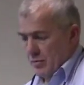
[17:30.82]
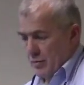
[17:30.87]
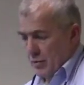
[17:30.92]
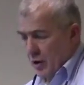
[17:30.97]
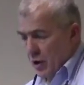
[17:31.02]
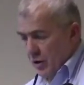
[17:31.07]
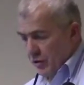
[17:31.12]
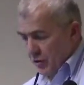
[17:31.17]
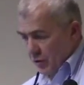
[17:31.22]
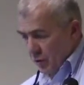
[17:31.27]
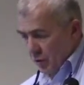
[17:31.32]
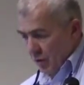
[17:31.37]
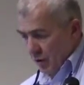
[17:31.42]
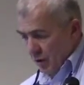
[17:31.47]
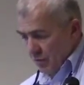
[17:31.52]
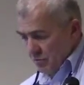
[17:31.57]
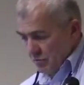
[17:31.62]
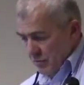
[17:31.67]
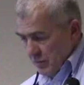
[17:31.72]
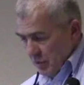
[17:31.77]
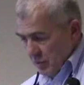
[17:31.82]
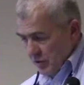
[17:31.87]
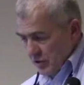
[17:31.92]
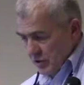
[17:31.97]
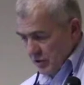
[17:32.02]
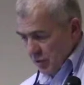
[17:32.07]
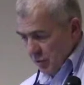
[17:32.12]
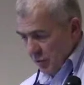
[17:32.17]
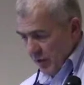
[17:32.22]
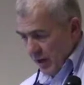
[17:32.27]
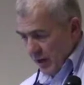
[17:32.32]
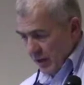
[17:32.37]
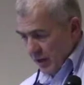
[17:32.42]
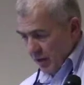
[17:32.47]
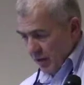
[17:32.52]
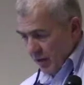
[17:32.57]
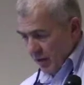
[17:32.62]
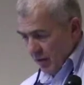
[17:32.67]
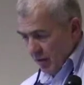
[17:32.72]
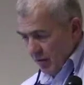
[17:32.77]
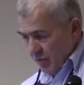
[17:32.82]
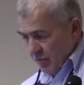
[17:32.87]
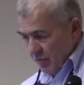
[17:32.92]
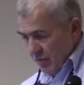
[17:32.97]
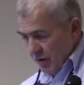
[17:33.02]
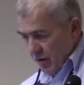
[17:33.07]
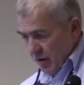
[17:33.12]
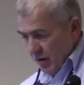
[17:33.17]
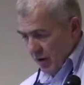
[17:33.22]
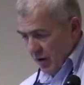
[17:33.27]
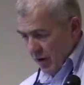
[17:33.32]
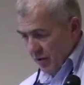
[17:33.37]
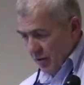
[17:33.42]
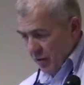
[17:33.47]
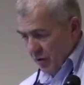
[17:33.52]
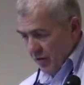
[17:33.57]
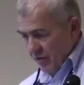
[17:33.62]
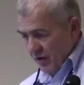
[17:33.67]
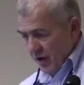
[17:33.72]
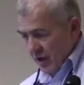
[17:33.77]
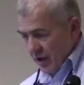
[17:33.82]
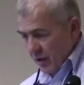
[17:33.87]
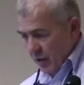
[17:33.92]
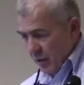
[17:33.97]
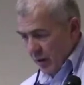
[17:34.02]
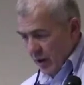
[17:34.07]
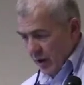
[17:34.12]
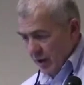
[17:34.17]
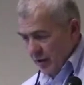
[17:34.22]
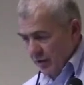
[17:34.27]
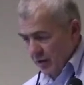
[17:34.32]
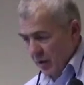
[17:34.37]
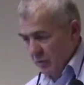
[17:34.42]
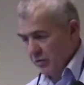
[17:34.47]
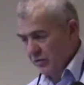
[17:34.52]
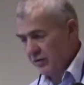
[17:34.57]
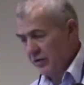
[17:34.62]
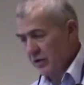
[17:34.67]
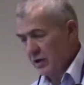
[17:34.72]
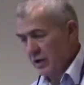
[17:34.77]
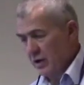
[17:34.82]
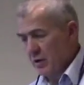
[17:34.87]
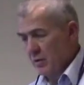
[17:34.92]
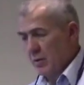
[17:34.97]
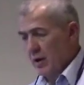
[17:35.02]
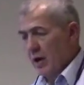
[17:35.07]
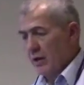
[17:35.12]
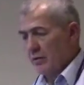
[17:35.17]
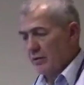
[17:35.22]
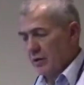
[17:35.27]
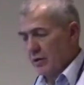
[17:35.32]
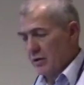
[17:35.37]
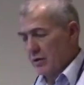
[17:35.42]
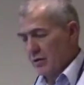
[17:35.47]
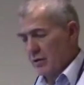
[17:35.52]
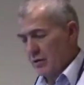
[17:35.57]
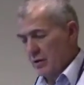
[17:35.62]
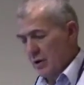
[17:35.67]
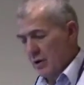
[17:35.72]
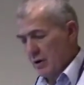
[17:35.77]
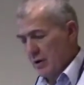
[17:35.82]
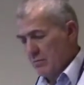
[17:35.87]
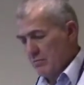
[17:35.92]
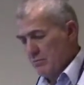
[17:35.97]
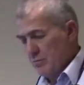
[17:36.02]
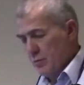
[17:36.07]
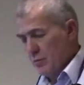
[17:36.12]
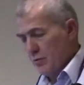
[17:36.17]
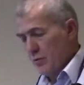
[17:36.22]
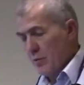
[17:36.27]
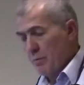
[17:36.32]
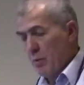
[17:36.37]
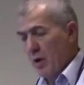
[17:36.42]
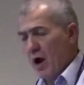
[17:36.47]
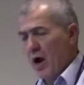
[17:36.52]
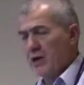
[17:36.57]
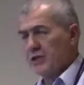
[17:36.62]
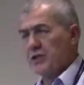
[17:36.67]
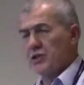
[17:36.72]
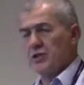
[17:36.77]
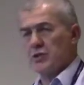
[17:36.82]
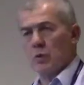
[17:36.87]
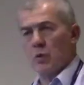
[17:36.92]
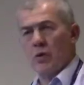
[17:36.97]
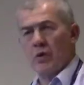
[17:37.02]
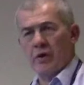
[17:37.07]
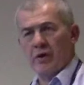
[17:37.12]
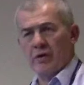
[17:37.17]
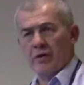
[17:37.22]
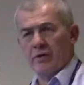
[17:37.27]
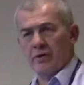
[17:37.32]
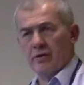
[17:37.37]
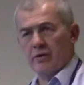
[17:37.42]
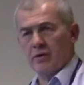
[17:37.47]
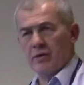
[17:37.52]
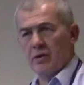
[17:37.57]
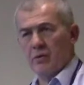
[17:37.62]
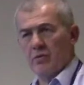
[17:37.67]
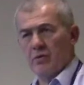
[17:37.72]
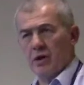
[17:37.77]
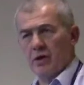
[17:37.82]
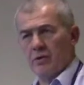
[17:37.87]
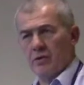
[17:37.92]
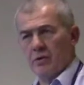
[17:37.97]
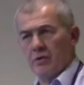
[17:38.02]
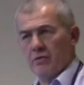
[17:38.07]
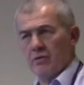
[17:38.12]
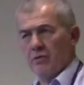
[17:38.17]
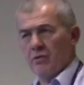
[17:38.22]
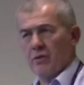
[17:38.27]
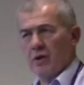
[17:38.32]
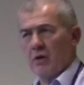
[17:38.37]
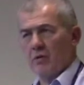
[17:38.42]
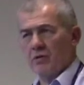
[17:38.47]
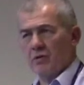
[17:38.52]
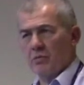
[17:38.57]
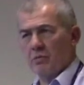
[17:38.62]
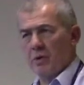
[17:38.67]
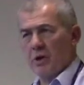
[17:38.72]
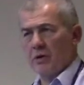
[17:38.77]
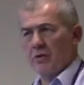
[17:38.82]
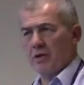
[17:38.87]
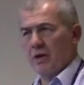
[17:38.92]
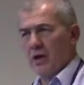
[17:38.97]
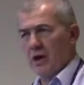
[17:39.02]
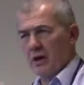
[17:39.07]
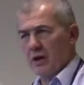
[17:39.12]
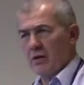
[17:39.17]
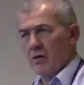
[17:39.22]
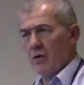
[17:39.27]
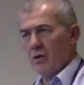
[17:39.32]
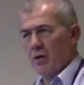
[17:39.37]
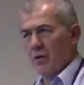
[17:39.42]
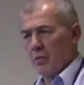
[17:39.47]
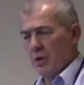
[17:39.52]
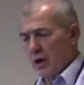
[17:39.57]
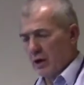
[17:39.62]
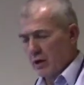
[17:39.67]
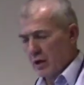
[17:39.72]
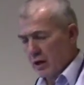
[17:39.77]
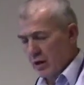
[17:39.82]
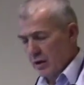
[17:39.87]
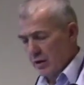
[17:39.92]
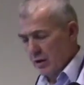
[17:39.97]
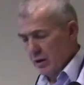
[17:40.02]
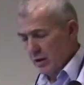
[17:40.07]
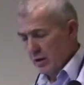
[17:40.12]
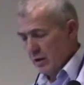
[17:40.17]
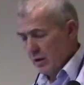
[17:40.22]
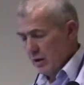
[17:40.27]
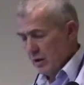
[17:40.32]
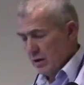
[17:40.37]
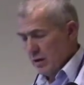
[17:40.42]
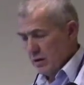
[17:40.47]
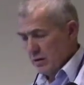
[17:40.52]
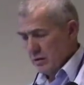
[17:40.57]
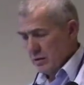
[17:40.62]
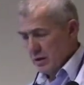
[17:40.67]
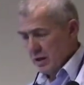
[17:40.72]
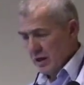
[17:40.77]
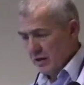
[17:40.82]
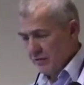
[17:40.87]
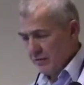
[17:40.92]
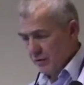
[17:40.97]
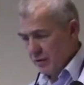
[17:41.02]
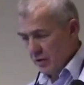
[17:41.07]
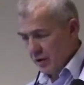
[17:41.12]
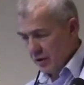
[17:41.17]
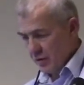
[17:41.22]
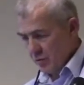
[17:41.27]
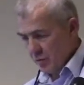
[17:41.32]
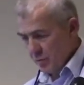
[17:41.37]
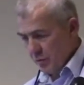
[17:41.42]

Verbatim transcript: But also, let me just go back here. Other evaluands, I was thinking about these um, repositories. It seems like that was a big thing I heard about a lot last few days.